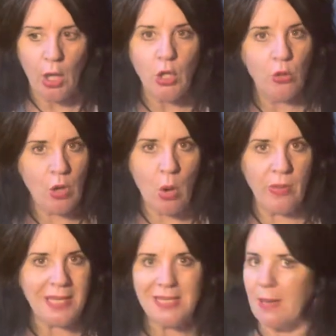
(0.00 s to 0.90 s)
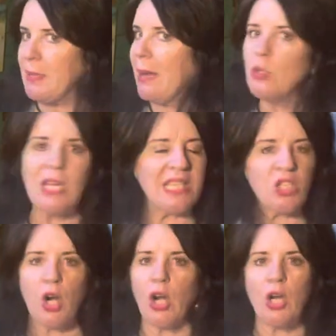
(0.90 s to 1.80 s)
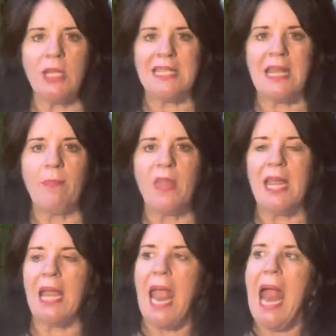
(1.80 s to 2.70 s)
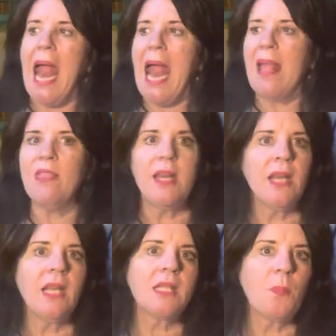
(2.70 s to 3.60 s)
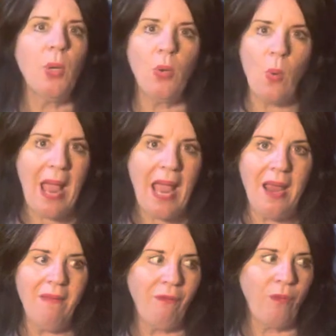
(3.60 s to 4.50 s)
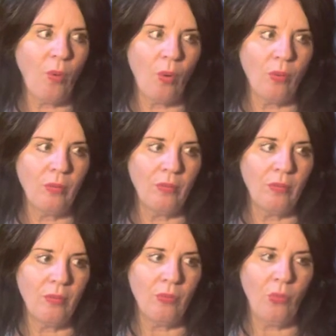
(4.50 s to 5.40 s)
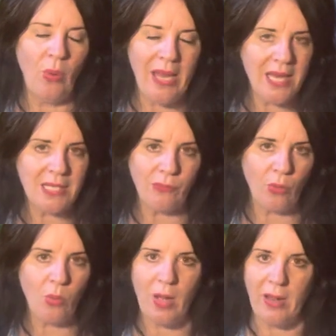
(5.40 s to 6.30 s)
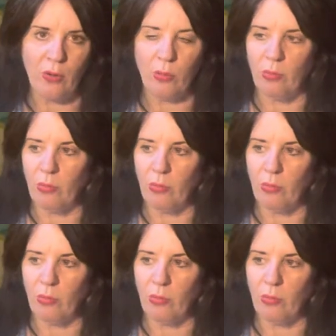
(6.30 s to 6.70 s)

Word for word: you know this, sometimes you get started on something and then it gets put away for weeks for one other,